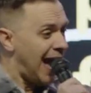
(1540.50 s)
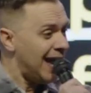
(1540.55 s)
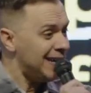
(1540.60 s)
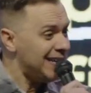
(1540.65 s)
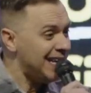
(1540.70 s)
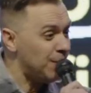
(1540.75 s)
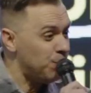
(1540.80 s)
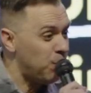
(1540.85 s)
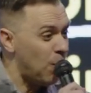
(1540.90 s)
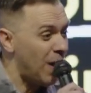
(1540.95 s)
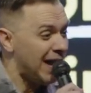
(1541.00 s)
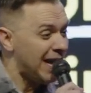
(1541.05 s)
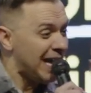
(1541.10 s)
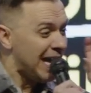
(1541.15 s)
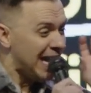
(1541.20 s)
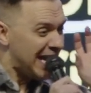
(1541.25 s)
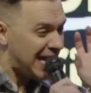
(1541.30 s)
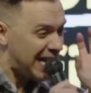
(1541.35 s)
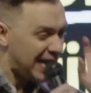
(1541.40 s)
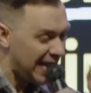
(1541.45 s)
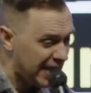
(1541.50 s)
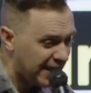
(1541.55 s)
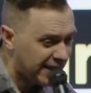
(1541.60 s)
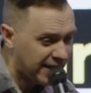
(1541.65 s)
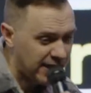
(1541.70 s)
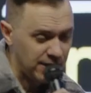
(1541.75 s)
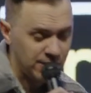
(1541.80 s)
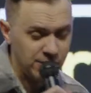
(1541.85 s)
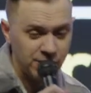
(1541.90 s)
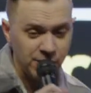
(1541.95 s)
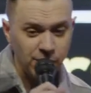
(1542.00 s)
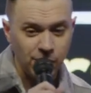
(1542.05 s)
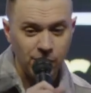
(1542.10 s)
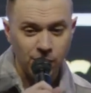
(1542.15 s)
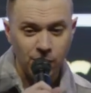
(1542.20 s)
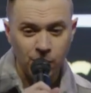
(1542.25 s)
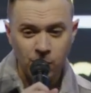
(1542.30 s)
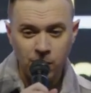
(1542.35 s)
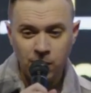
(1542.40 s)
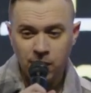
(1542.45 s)
I need what He can
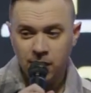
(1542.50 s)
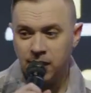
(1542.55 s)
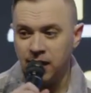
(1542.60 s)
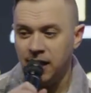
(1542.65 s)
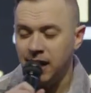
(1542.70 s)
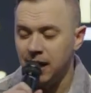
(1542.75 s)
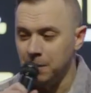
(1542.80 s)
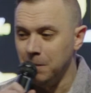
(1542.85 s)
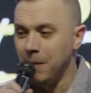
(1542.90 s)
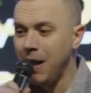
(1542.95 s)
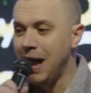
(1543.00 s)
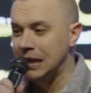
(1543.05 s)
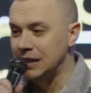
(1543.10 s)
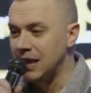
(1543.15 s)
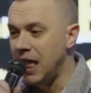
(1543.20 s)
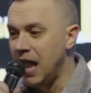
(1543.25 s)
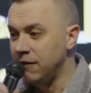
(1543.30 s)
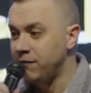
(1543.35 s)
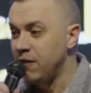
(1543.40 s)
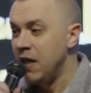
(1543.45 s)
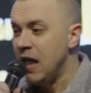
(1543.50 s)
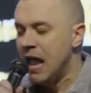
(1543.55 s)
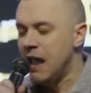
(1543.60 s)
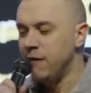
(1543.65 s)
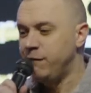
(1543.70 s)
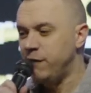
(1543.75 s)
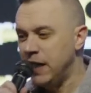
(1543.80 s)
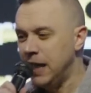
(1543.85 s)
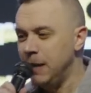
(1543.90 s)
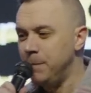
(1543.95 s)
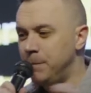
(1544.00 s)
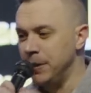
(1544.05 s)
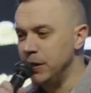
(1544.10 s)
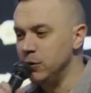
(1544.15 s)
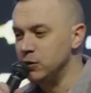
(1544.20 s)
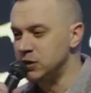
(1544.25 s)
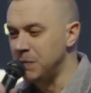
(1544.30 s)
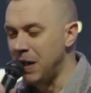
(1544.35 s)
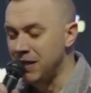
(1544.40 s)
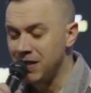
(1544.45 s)
do in my life. If He
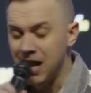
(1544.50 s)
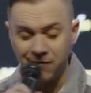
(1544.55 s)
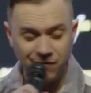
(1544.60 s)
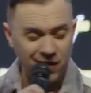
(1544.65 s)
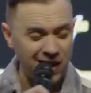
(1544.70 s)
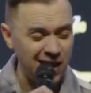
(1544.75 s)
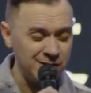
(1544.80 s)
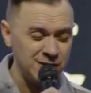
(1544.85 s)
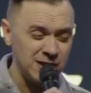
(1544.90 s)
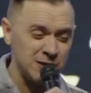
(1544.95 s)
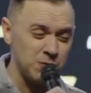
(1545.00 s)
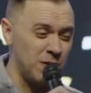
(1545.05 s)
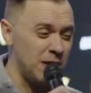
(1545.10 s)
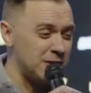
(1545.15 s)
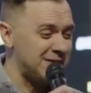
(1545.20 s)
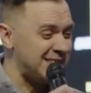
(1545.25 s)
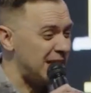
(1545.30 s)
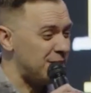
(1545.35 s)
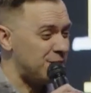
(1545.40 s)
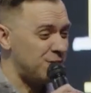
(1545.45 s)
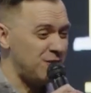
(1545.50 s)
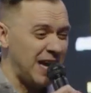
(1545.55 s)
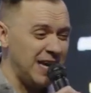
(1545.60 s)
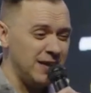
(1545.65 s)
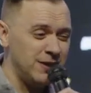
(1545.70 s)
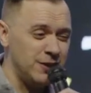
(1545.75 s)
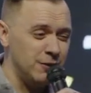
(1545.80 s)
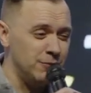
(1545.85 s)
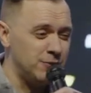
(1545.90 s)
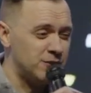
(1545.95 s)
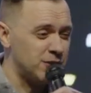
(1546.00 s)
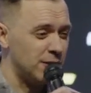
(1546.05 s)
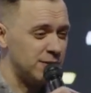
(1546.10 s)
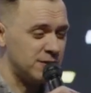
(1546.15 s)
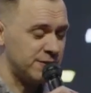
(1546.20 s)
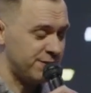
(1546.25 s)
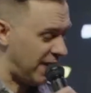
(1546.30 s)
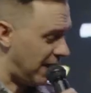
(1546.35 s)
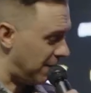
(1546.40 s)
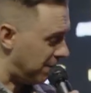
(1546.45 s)
builds my life, and I just want to say thank you,
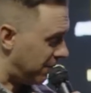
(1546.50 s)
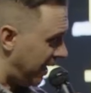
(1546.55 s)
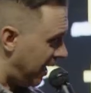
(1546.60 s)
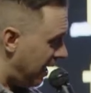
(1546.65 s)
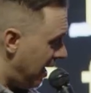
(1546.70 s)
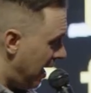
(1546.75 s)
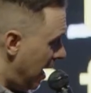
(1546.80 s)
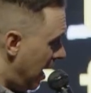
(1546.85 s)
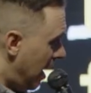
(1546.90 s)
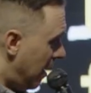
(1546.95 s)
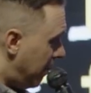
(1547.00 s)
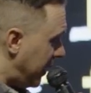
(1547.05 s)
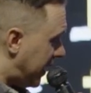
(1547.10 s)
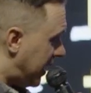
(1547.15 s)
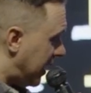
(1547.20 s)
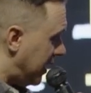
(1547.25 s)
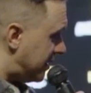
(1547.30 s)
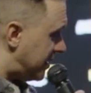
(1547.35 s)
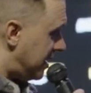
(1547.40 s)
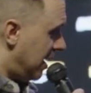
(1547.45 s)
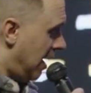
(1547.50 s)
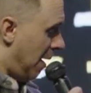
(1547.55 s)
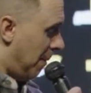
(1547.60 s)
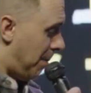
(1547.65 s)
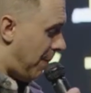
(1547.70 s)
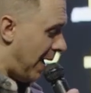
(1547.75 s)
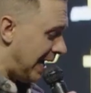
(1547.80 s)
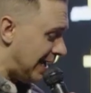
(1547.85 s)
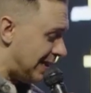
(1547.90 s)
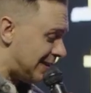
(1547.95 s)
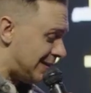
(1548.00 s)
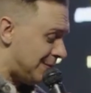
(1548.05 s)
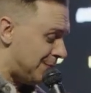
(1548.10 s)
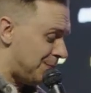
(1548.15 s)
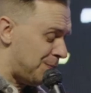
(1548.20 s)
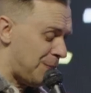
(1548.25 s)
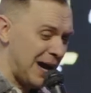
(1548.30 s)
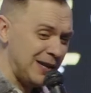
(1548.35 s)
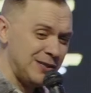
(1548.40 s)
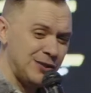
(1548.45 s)
church family, because by
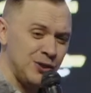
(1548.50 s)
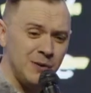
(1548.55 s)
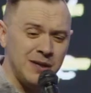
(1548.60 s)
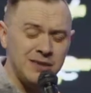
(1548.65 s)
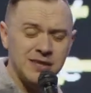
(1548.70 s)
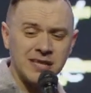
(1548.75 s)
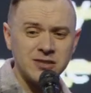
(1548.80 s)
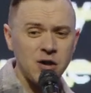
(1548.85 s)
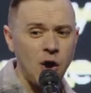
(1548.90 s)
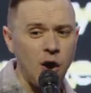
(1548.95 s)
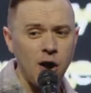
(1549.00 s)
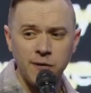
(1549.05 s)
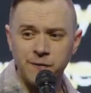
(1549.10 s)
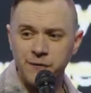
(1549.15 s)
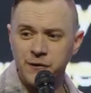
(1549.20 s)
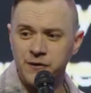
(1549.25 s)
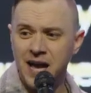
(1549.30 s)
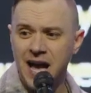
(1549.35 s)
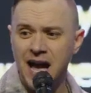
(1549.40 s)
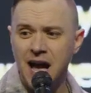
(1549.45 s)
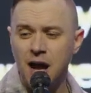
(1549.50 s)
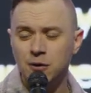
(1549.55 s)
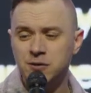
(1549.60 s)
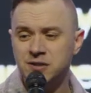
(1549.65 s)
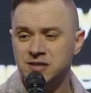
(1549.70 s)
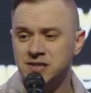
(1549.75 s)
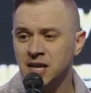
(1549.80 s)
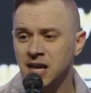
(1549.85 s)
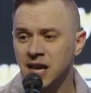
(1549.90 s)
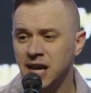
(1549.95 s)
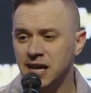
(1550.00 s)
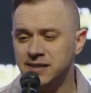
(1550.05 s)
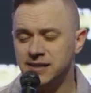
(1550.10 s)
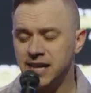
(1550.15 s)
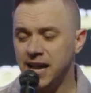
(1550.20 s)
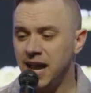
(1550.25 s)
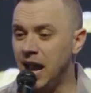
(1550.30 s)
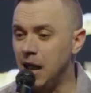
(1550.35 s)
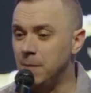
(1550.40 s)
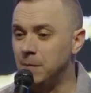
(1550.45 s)
by doing this heart for the house and
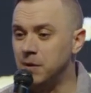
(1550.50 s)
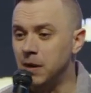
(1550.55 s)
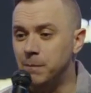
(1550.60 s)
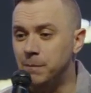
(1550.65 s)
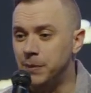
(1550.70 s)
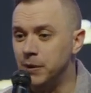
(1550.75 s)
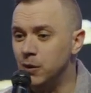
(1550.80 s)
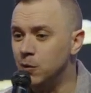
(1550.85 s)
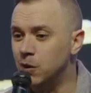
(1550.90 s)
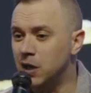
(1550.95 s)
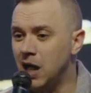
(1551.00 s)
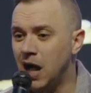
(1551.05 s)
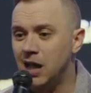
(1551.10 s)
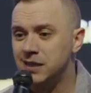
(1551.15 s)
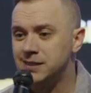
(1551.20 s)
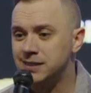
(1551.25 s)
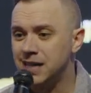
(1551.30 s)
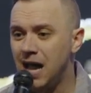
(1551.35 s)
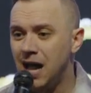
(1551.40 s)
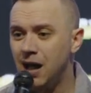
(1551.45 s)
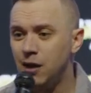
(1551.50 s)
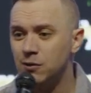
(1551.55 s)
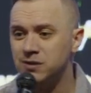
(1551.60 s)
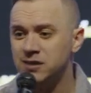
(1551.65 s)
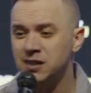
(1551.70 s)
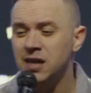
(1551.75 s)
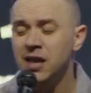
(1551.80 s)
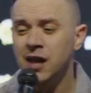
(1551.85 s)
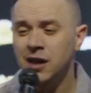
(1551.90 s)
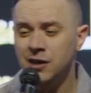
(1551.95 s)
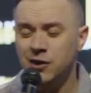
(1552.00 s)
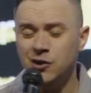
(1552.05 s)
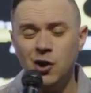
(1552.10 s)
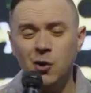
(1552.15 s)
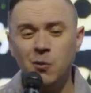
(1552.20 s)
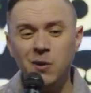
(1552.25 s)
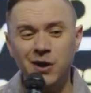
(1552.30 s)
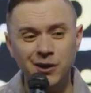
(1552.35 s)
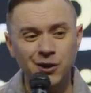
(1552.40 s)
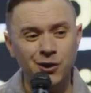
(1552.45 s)
say, hey, I'm gonna build God's house, you
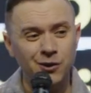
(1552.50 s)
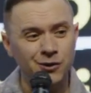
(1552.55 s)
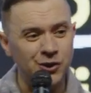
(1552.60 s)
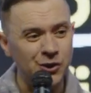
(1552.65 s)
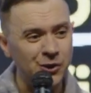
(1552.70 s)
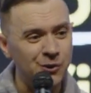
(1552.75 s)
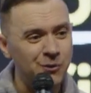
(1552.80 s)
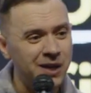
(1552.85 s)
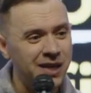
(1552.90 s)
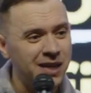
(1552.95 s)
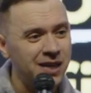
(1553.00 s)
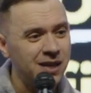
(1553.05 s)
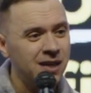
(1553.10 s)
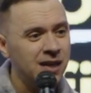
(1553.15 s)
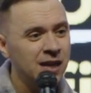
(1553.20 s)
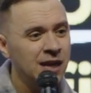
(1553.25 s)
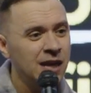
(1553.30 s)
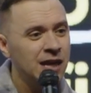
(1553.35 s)
know what you're doing?